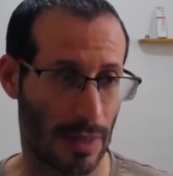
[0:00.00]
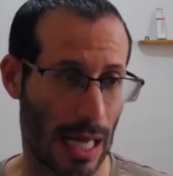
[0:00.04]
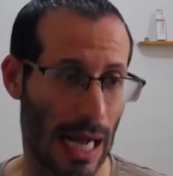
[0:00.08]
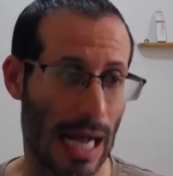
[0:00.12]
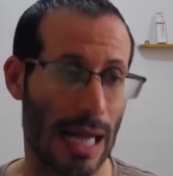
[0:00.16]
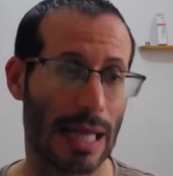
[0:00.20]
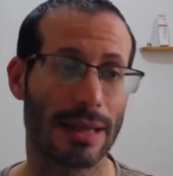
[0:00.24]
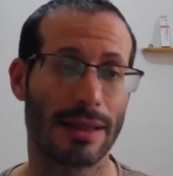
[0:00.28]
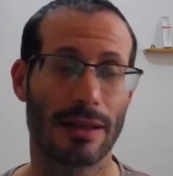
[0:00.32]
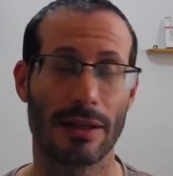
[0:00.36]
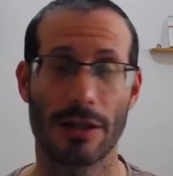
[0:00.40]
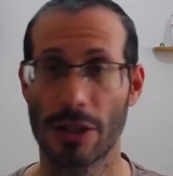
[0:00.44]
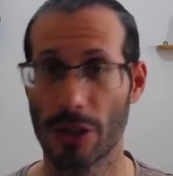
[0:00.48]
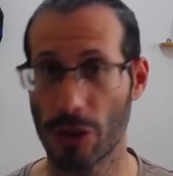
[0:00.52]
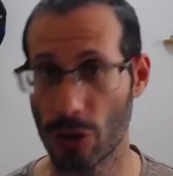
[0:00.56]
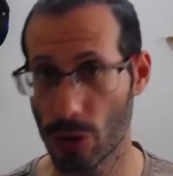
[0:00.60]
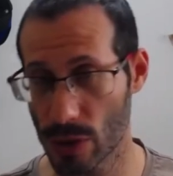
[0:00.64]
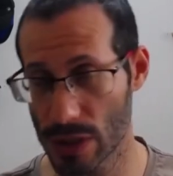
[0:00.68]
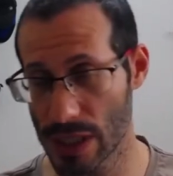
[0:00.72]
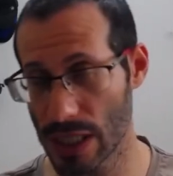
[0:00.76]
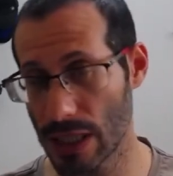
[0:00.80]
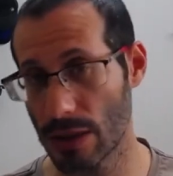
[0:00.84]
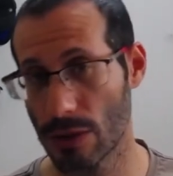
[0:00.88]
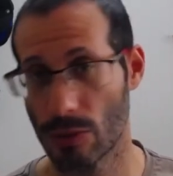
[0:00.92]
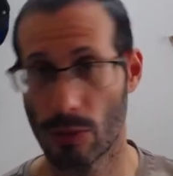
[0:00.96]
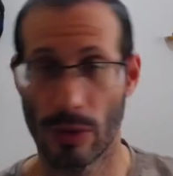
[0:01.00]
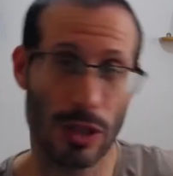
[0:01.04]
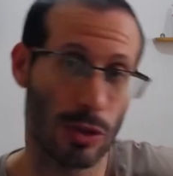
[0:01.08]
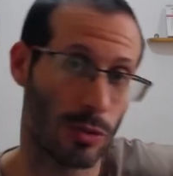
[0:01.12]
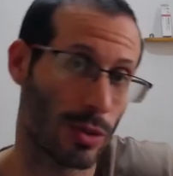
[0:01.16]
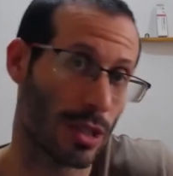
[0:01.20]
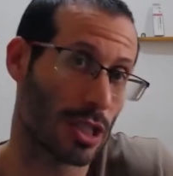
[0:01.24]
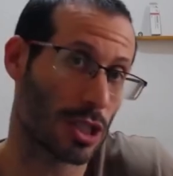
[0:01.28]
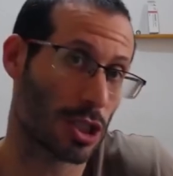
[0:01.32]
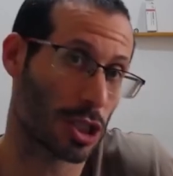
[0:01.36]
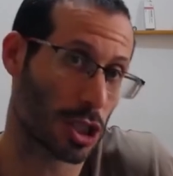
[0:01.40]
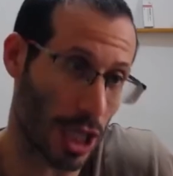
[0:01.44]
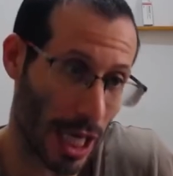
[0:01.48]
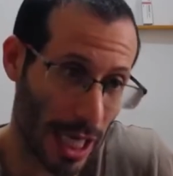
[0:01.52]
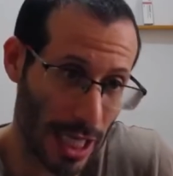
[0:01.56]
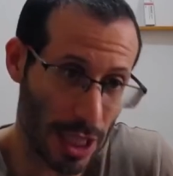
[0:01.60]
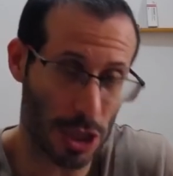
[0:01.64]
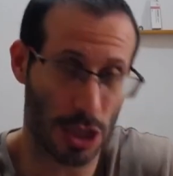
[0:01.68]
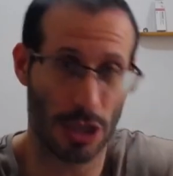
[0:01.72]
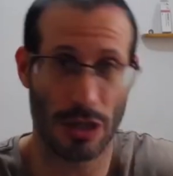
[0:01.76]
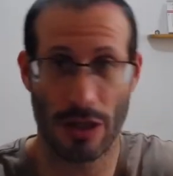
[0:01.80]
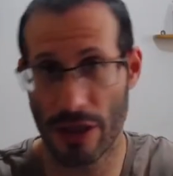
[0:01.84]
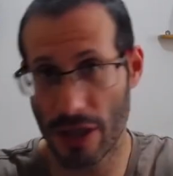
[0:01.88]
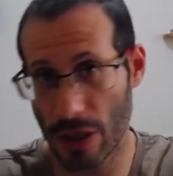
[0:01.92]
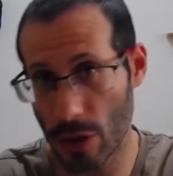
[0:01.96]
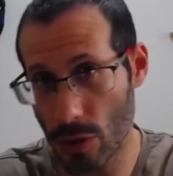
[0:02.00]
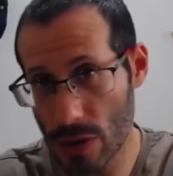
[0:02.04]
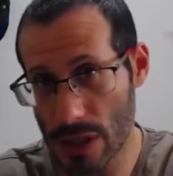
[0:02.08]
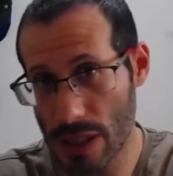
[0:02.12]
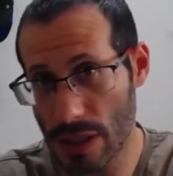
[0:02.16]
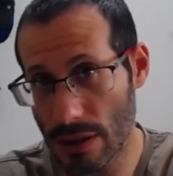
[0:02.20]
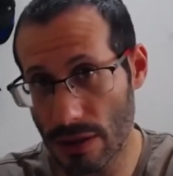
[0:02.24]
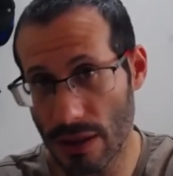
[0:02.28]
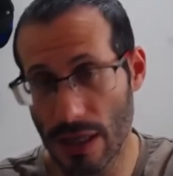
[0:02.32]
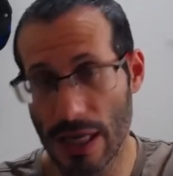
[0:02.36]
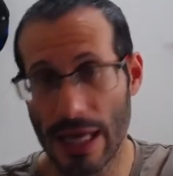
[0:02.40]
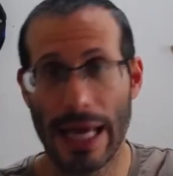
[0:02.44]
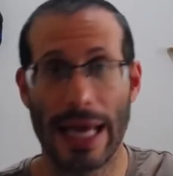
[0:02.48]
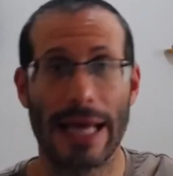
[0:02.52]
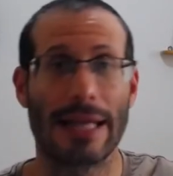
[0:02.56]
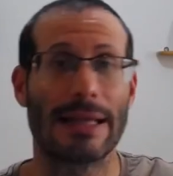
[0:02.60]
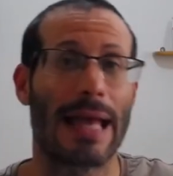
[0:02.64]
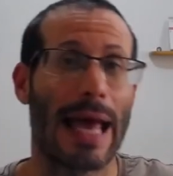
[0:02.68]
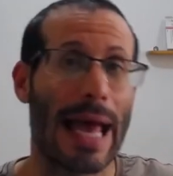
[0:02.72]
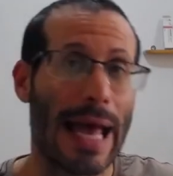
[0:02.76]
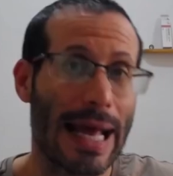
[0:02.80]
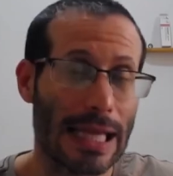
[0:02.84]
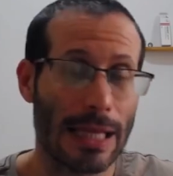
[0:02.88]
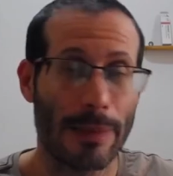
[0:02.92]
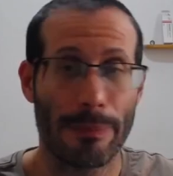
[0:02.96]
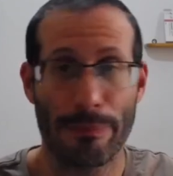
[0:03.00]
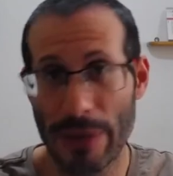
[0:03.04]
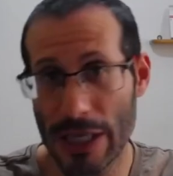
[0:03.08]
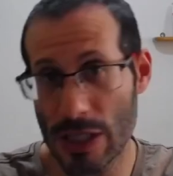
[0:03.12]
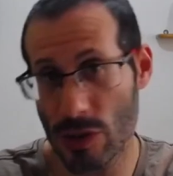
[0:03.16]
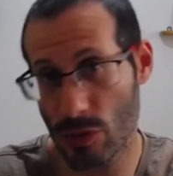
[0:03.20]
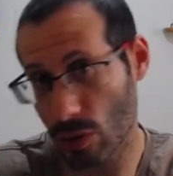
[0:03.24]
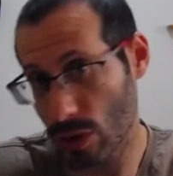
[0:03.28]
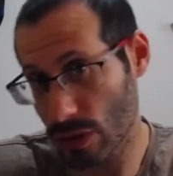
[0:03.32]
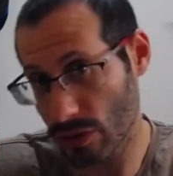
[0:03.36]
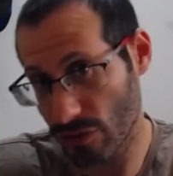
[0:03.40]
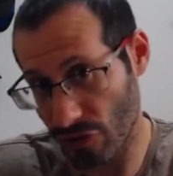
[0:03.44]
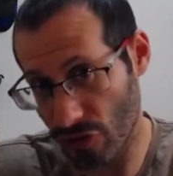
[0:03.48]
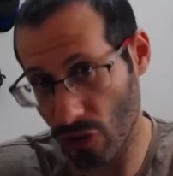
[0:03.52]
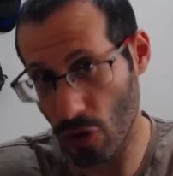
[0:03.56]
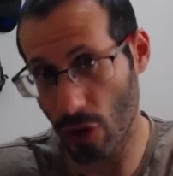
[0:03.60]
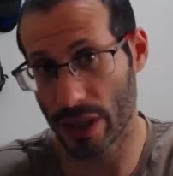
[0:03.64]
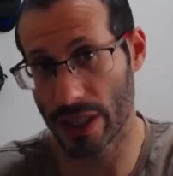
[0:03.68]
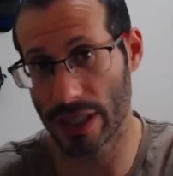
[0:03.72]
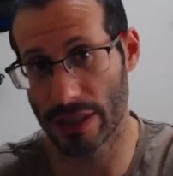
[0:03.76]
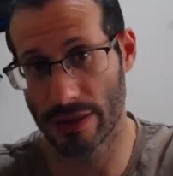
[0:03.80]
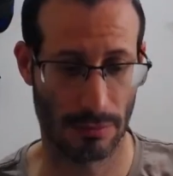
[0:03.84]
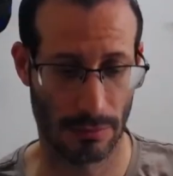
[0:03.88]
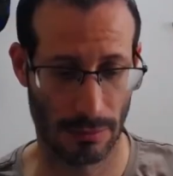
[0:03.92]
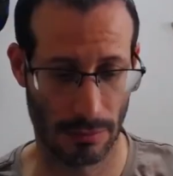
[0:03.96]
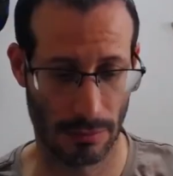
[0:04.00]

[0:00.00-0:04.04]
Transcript: alter user, which will change the user and add a password for it.